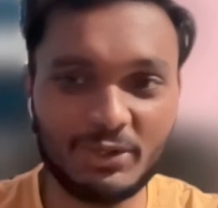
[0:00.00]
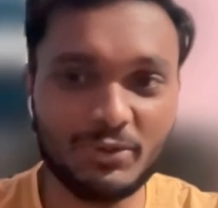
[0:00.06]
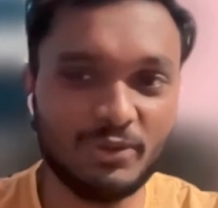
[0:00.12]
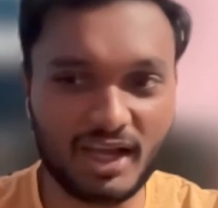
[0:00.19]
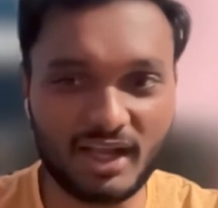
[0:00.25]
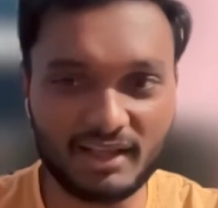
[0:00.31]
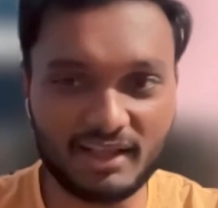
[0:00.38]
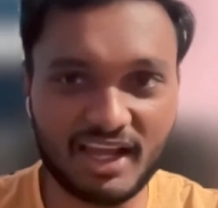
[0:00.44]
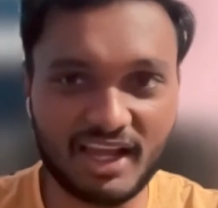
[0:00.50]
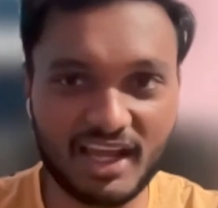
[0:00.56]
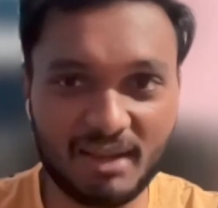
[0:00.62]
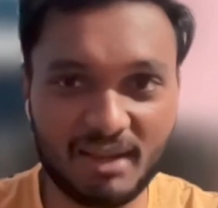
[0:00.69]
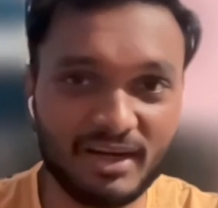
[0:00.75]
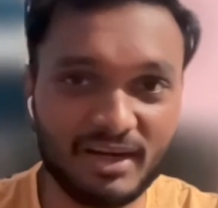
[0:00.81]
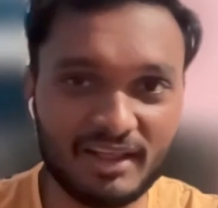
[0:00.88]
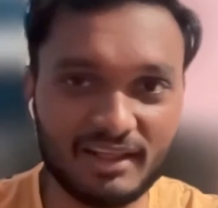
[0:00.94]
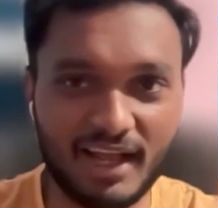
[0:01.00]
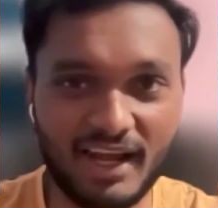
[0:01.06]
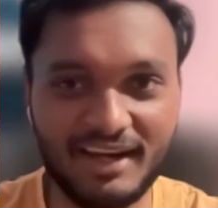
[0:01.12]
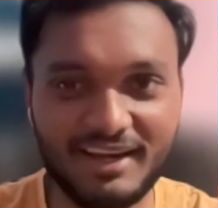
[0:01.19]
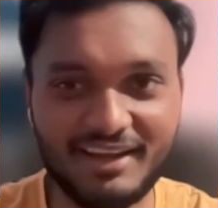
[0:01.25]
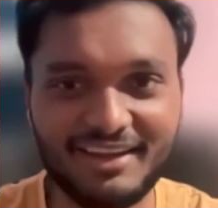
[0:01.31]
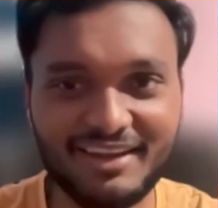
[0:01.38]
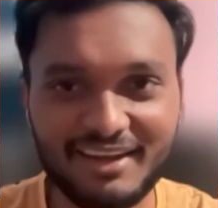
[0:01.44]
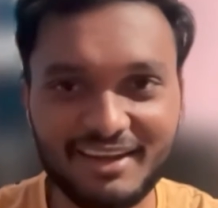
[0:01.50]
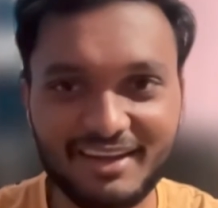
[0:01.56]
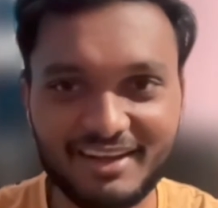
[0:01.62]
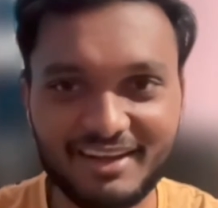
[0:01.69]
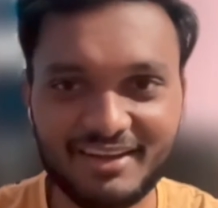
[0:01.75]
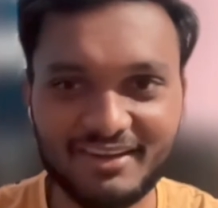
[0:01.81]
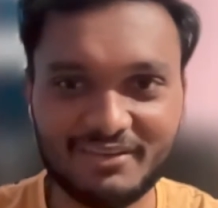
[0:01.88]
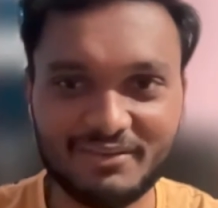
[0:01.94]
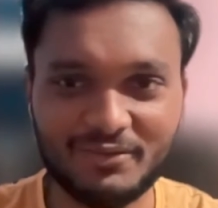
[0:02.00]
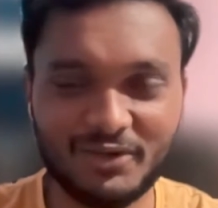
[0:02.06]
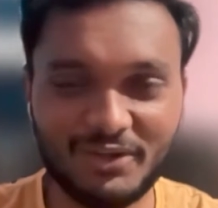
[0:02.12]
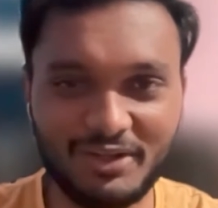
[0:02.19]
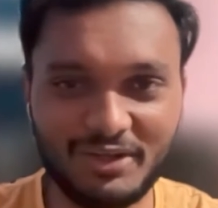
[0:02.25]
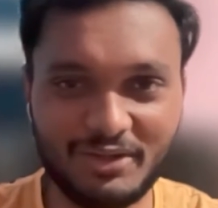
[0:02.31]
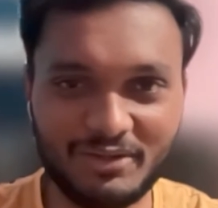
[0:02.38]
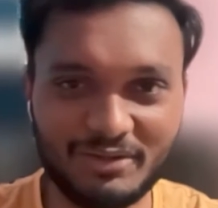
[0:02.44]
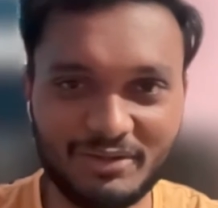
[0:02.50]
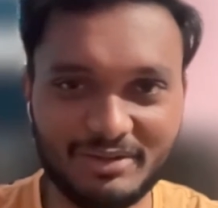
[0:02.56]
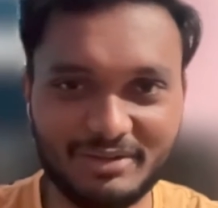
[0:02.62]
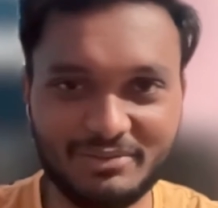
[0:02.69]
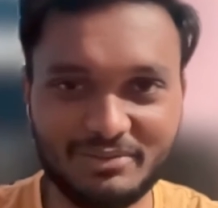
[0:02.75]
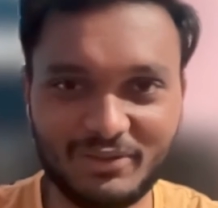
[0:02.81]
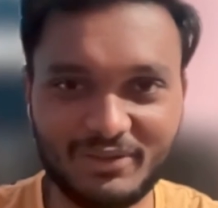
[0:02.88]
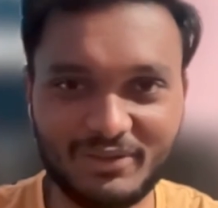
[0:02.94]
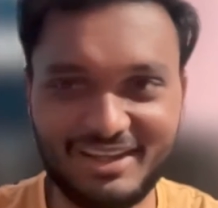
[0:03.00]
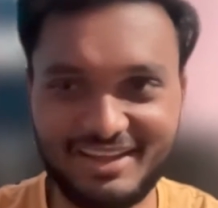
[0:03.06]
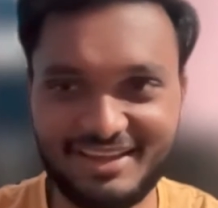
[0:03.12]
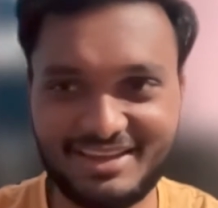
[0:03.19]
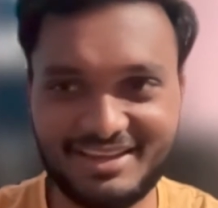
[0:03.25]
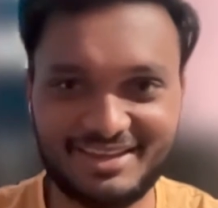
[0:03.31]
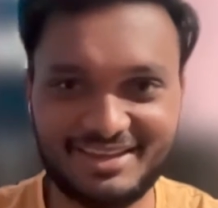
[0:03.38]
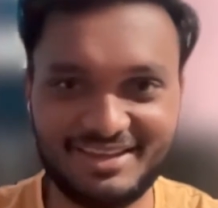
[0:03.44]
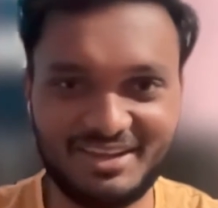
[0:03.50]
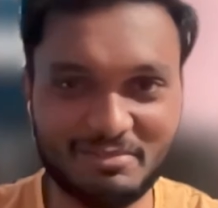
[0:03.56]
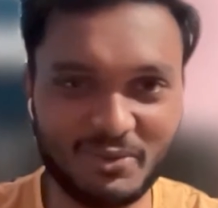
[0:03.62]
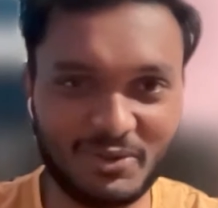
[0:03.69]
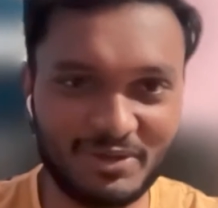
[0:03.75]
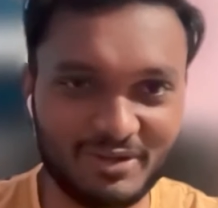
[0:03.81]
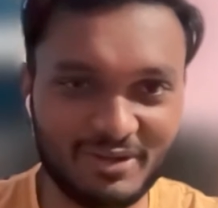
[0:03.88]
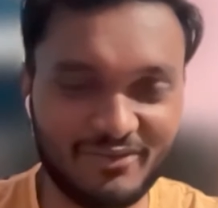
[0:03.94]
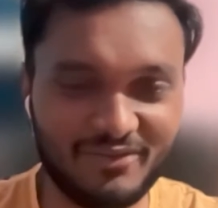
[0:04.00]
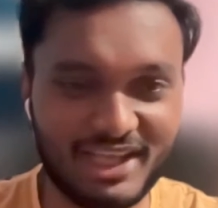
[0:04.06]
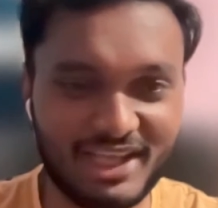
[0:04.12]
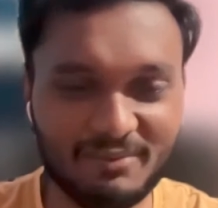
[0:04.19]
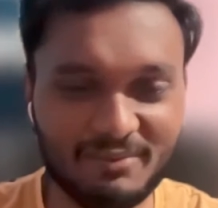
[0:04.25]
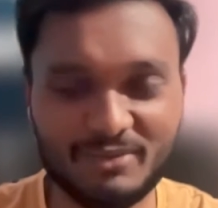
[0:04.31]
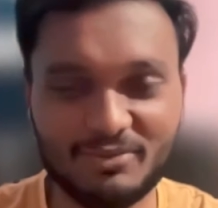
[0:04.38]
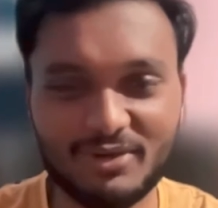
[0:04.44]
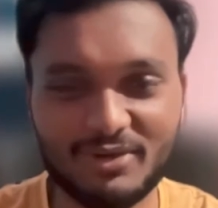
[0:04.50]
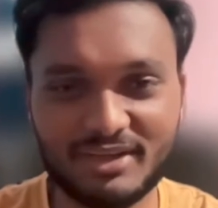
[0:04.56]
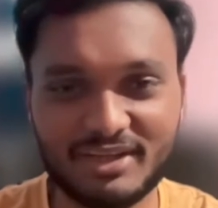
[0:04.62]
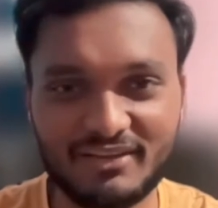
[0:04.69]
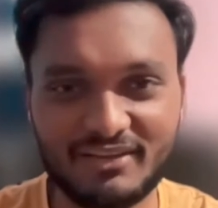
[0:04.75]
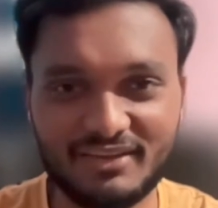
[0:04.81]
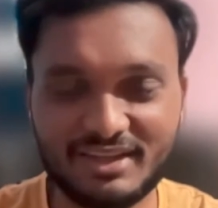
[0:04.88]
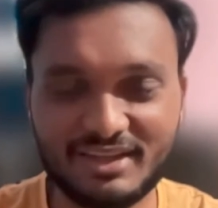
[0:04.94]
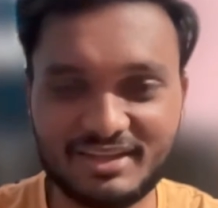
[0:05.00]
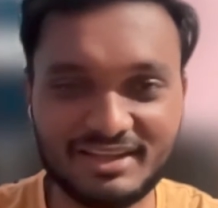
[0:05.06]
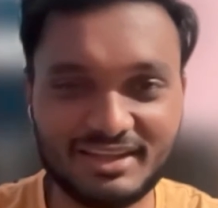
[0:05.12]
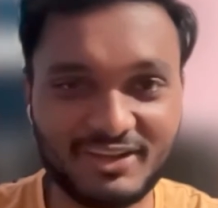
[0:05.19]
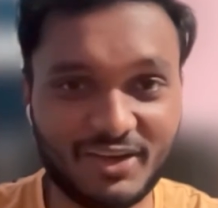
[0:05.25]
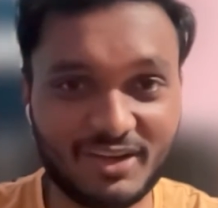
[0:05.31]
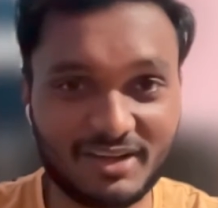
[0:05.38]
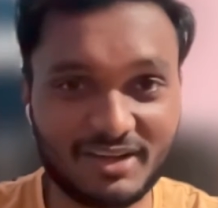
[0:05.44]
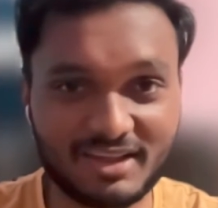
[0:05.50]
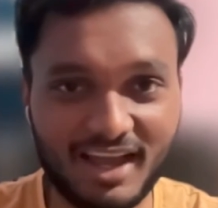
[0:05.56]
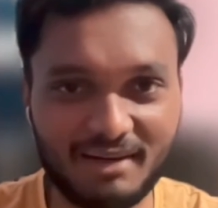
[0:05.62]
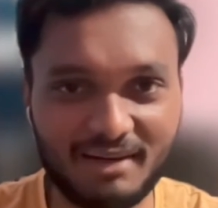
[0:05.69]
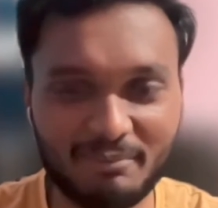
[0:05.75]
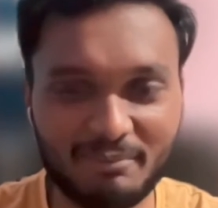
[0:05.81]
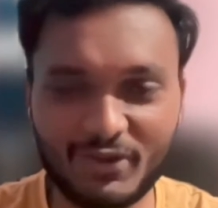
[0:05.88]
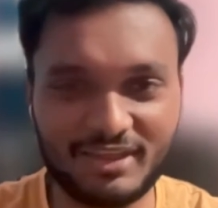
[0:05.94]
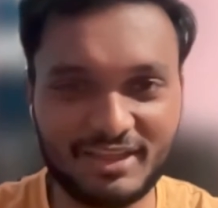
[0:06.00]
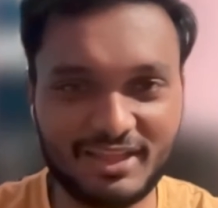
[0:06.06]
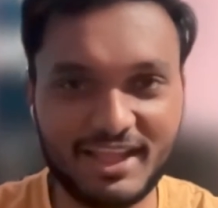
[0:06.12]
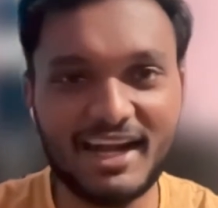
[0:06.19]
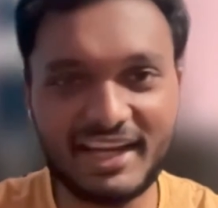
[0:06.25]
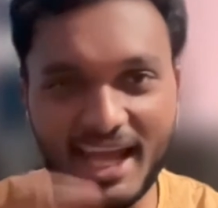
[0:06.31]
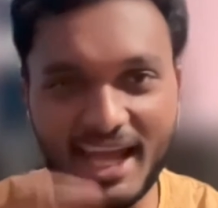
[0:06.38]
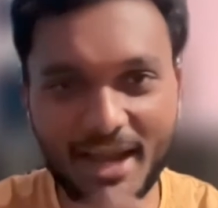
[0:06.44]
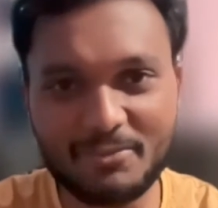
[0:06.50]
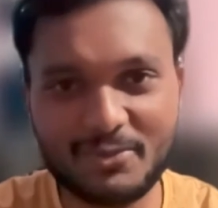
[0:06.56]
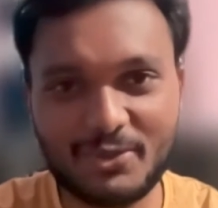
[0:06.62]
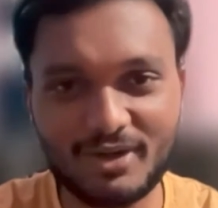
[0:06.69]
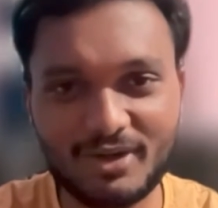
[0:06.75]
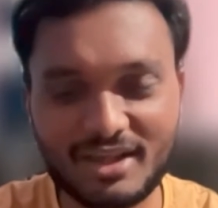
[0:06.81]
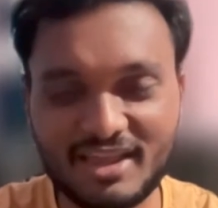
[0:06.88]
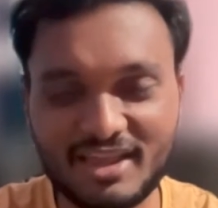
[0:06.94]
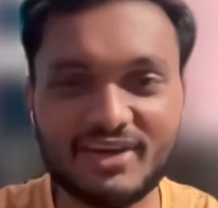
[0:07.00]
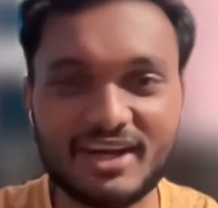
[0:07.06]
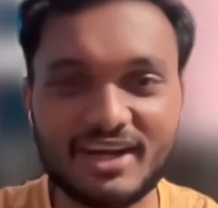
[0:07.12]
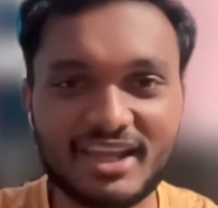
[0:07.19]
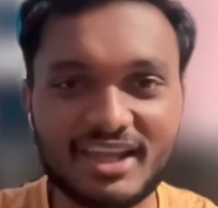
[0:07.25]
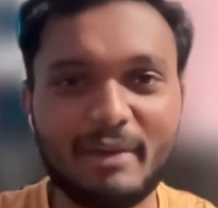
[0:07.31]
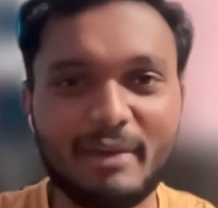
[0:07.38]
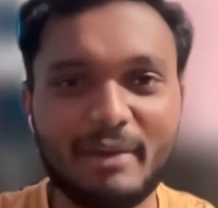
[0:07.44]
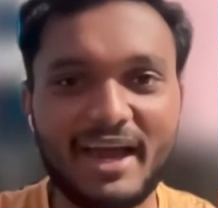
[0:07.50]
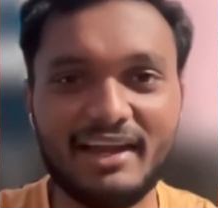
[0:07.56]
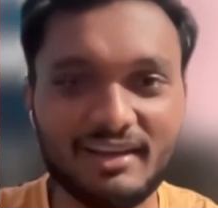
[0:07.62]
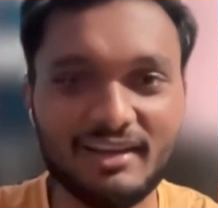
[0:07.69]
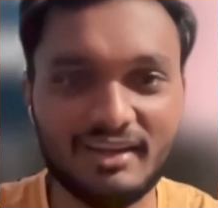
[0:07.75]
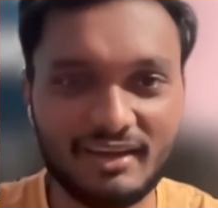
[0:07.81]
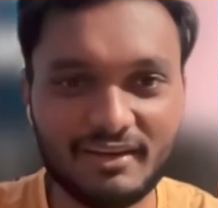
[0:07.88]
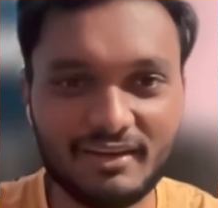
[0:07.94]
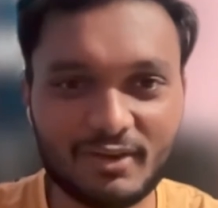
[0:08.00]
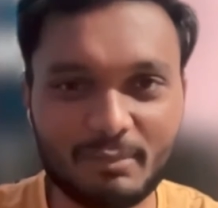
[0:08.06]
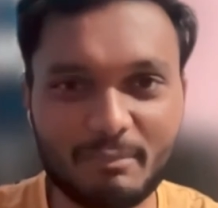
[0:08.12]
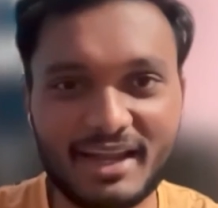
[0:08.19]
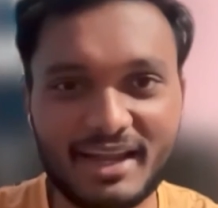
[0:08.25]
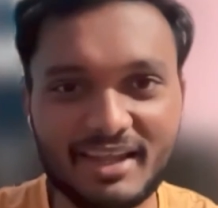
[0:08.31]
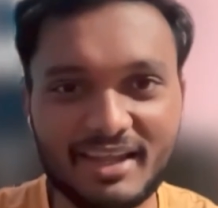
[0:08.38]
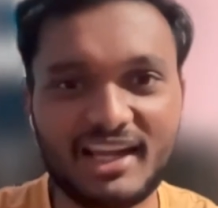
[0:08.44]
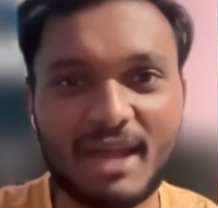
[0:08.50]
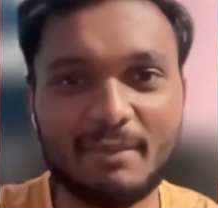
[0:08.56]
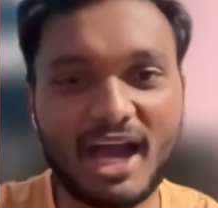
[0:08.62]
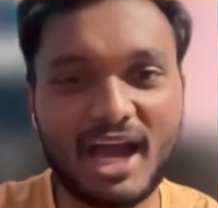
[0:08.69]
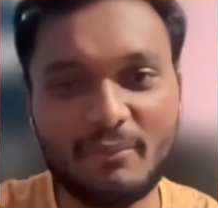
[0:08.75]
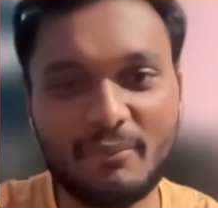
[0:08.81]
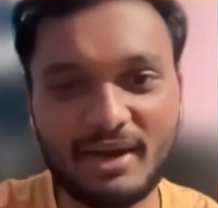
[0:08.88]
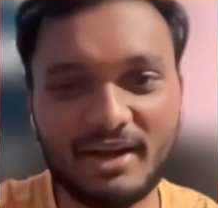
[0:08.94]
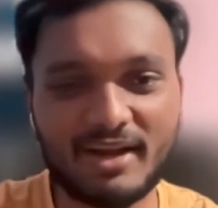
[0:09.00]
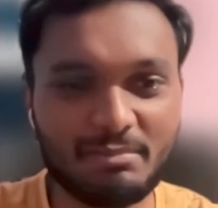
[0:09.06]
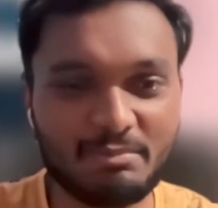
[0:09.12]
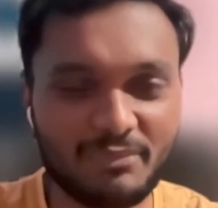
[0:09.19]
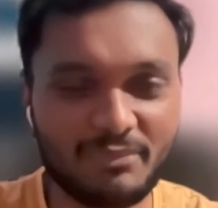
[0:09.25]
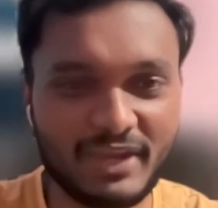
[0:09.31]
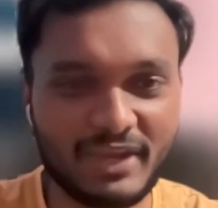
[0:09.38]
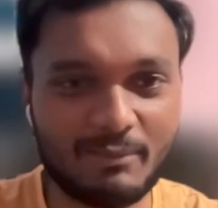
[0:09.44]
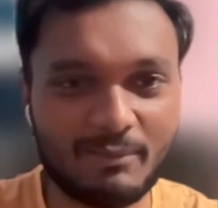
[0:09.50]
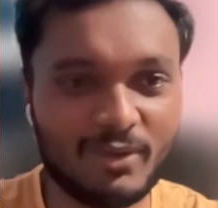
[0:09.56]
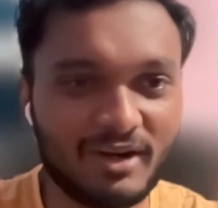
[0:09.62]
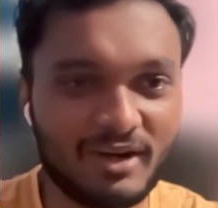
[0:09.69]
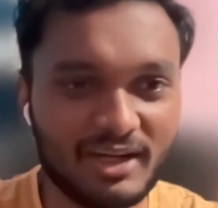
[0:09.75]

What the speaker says: about new tasks I have been assigned for, you know, for this remote job which I've been working with for staff, because their time zone is different than mine. So by the time I wake up, they